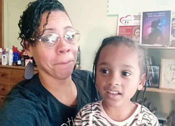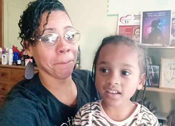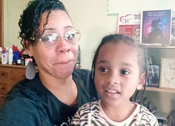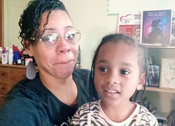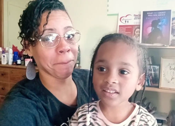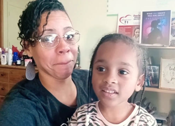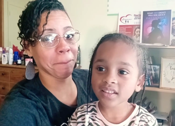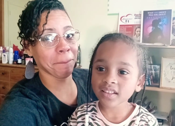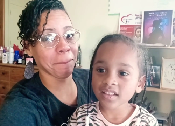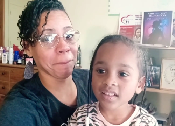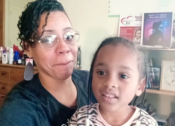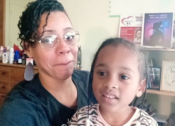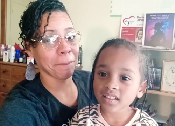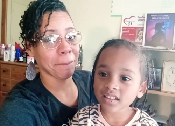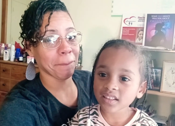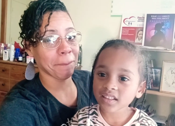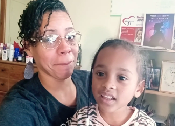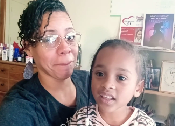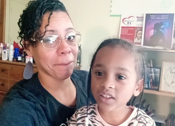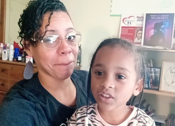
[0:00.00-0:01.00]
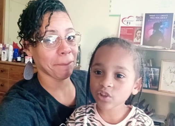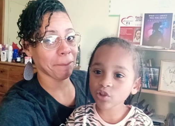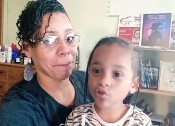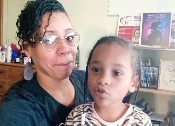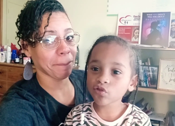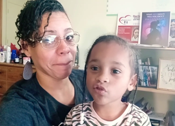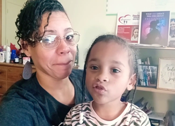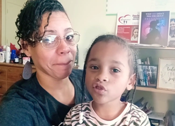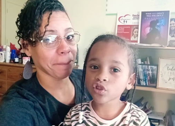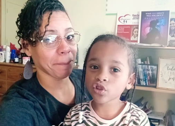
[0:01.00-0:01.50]
Speaker 1: and thank you
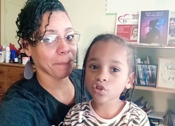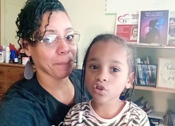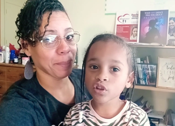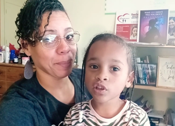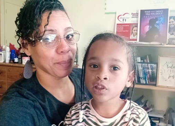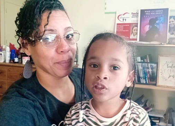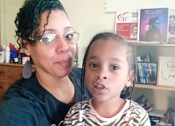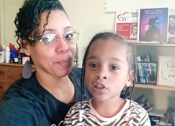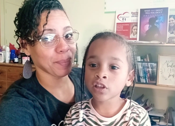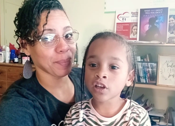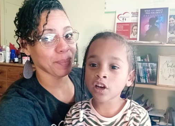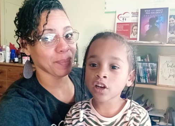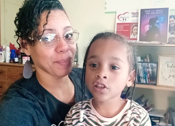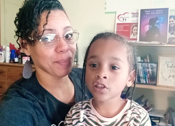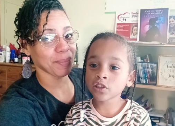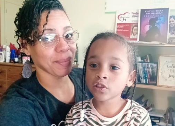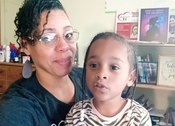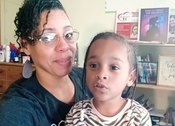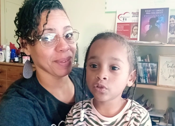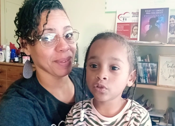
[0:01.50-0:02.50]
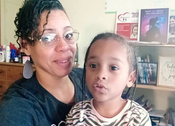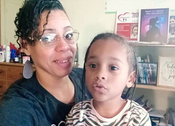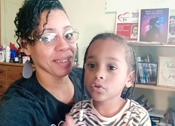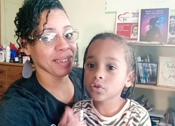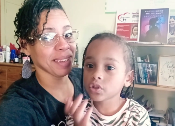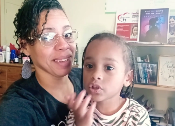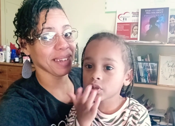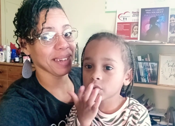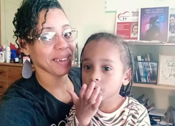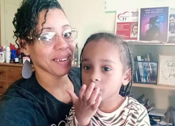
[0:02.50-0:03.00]
for joining our YouTube
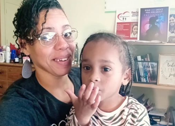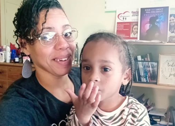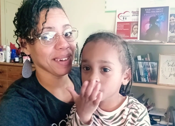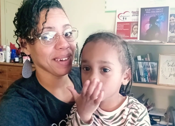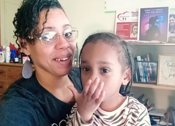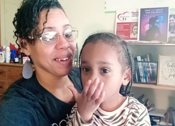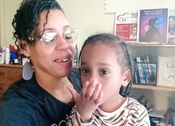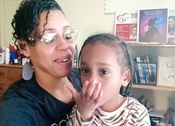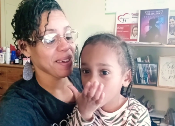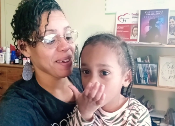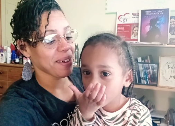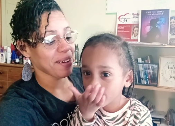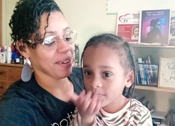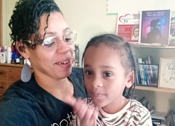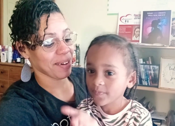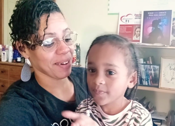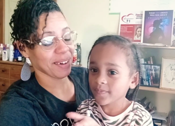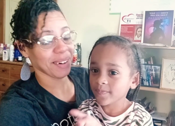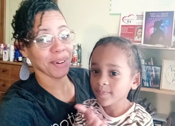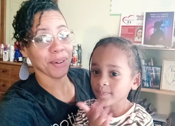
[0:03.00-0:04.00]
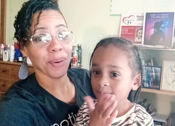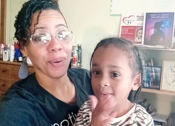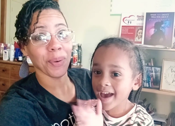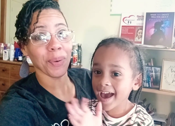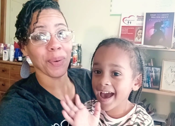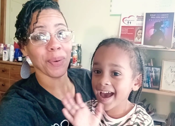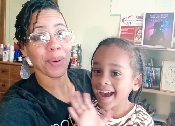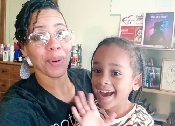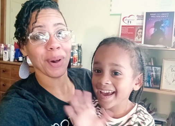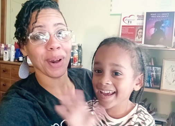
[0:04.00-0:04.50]
channel.
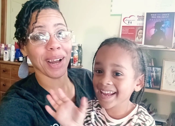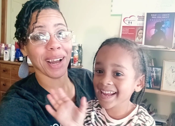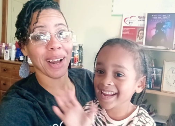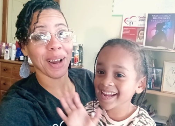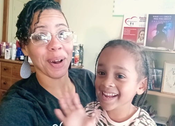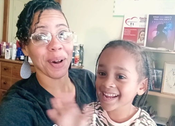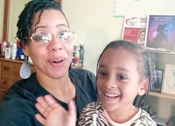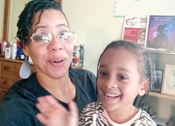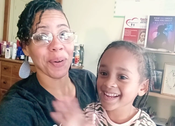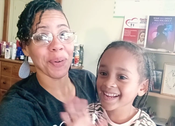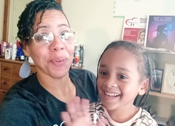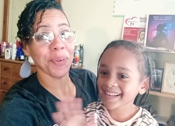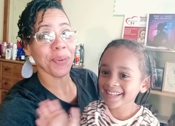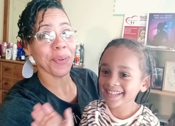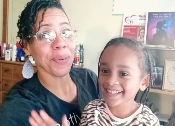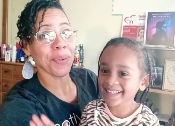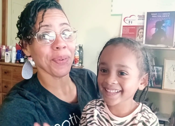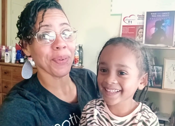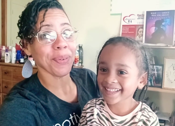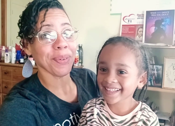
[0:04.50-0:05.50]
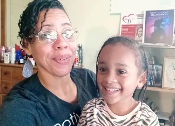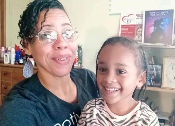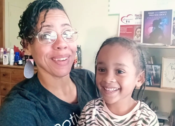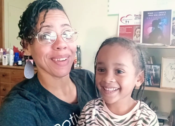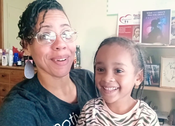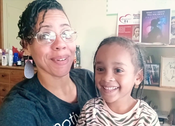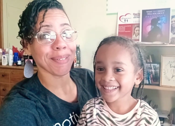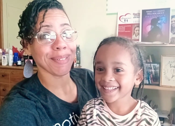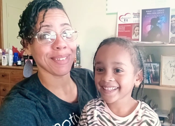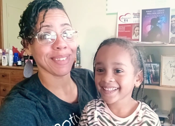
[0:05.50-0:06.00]
Bye. Oh,
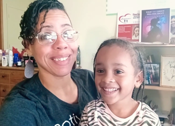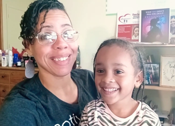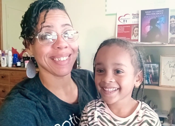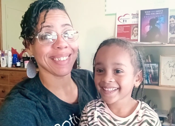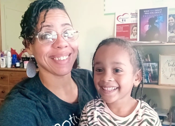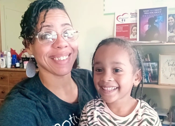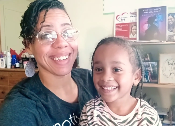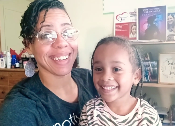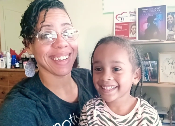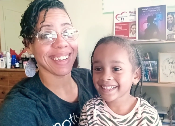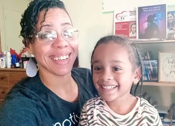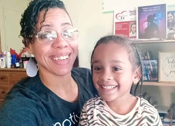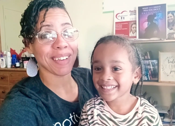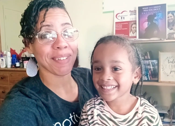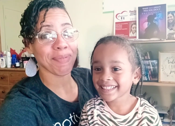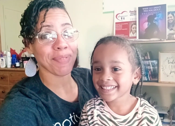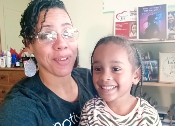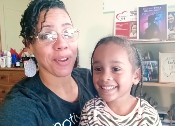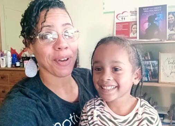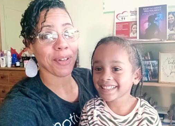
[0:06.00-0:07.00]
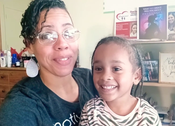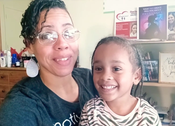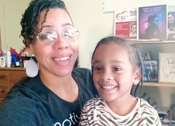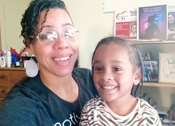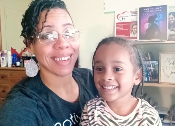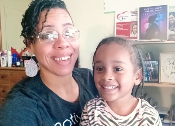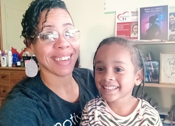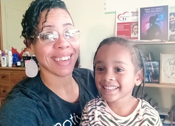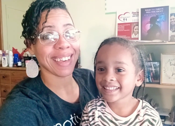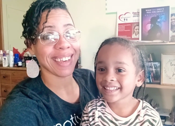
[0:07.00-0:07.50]
Speaker 2: no, she did give y'all a
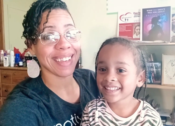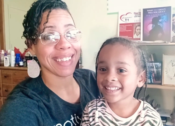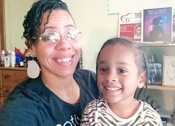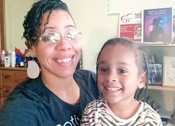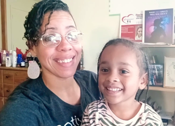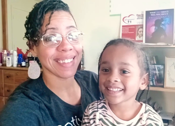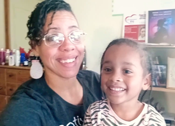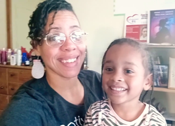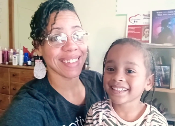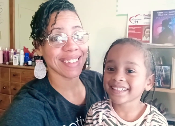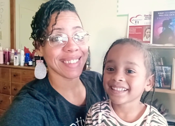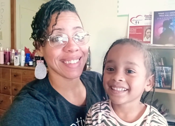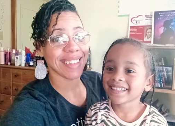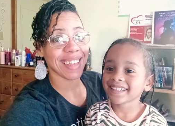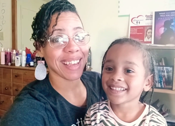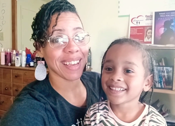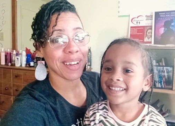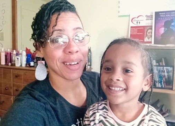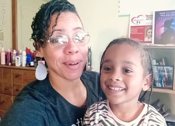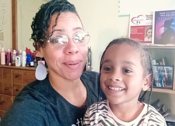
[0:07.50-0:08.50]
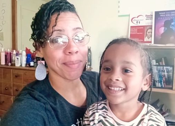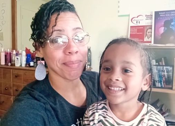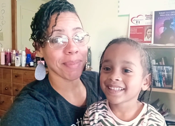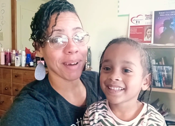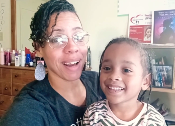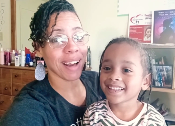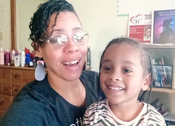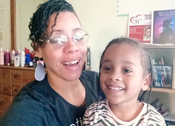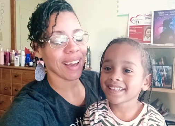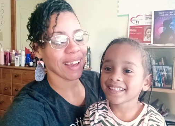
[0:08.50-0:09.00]
kiss and say
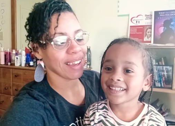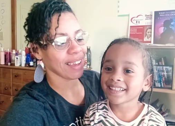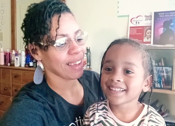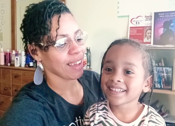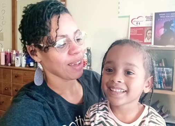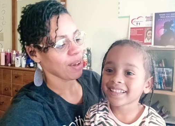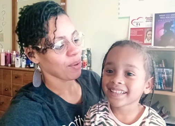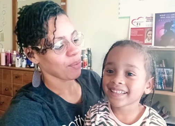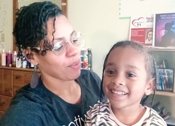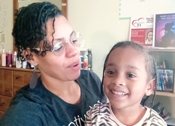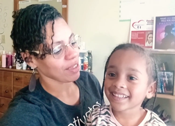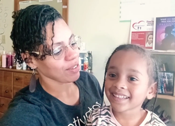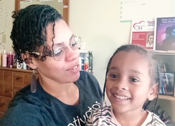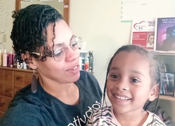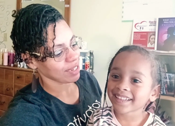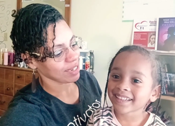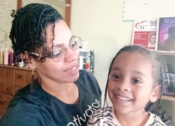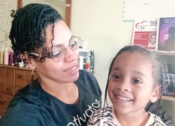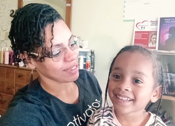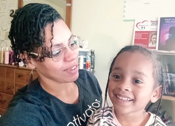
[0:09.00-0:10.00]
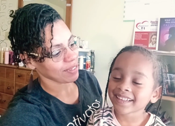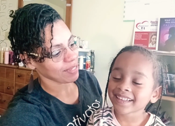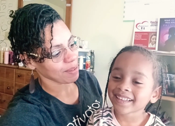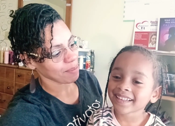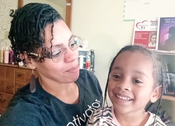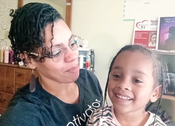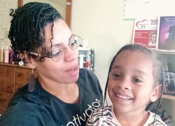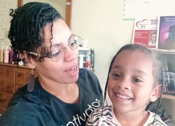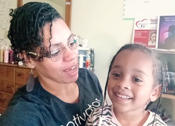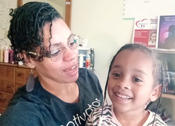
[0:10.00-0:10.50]
goodbye. Why are you going to tell them
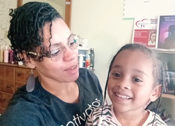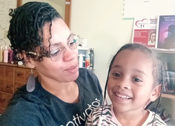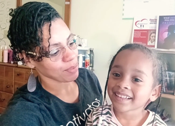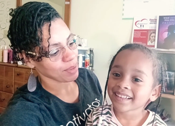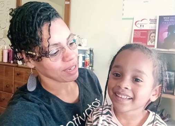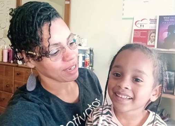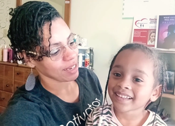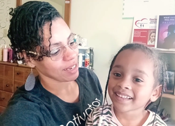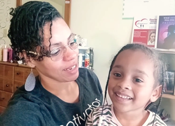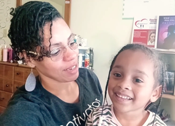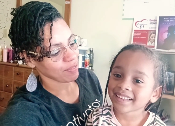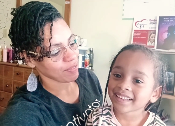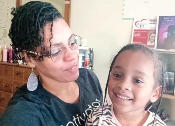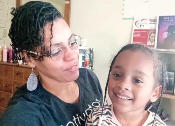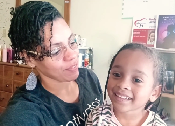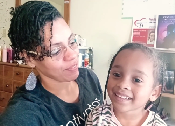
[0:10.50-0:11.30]
bye? We didn't even